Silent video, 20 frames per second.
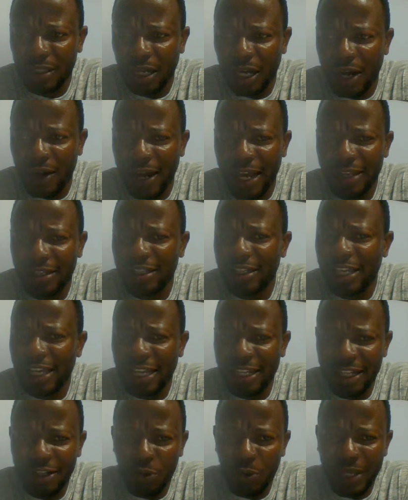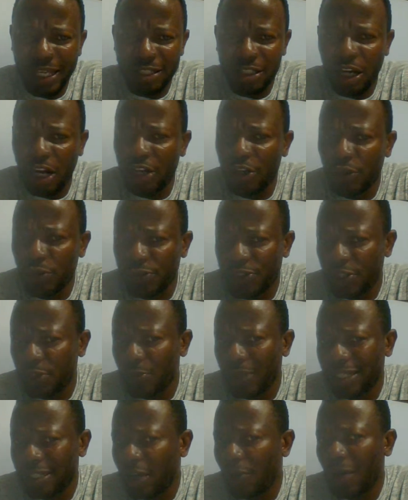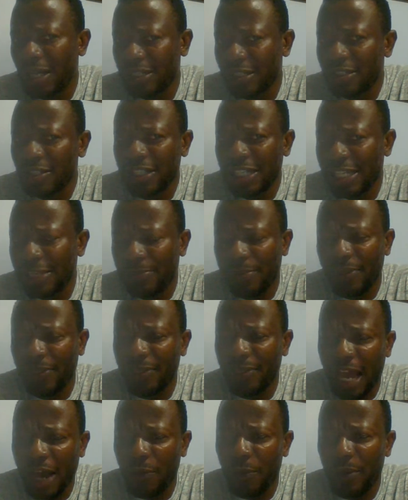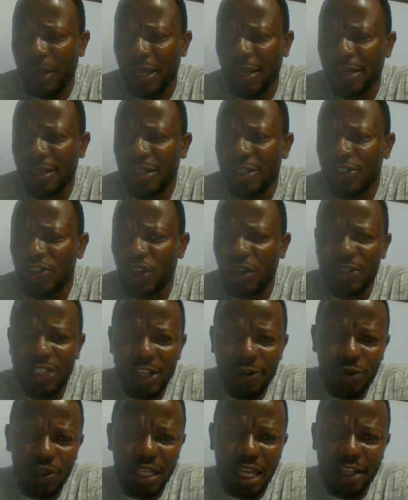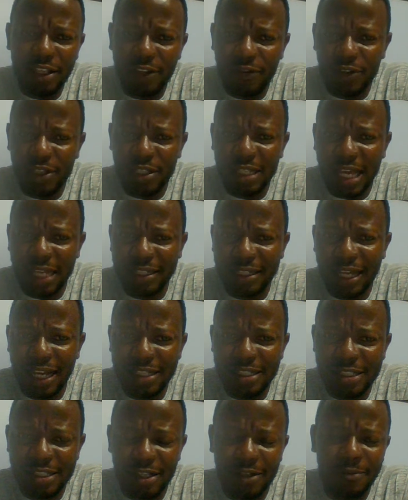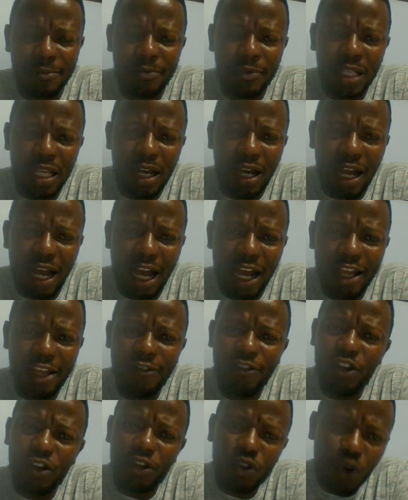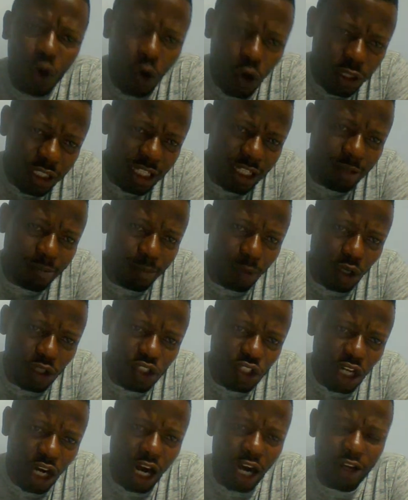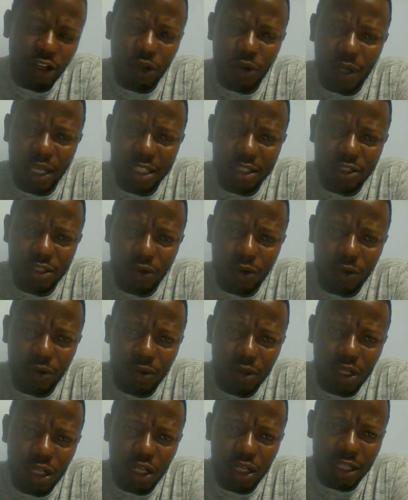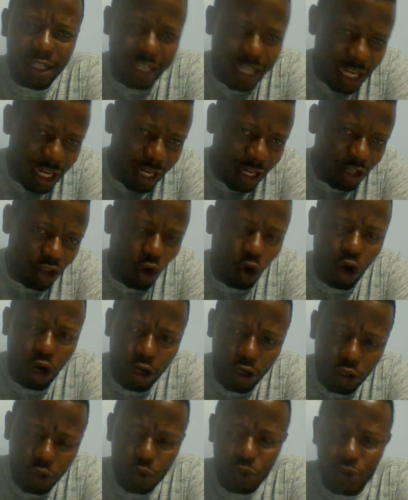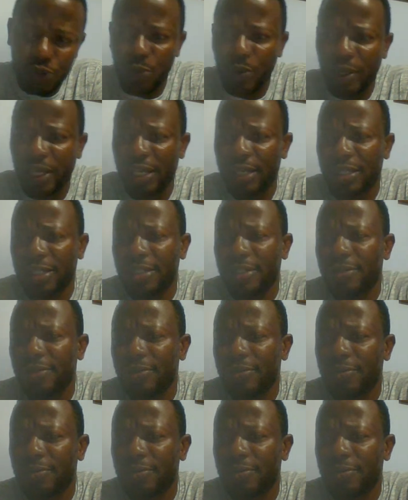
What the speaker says: All right. Gaining weight or losing weight. I wanted to keep it that way. So see if we can give us that answer. If you don't eat much, are you going to gain or lose weight?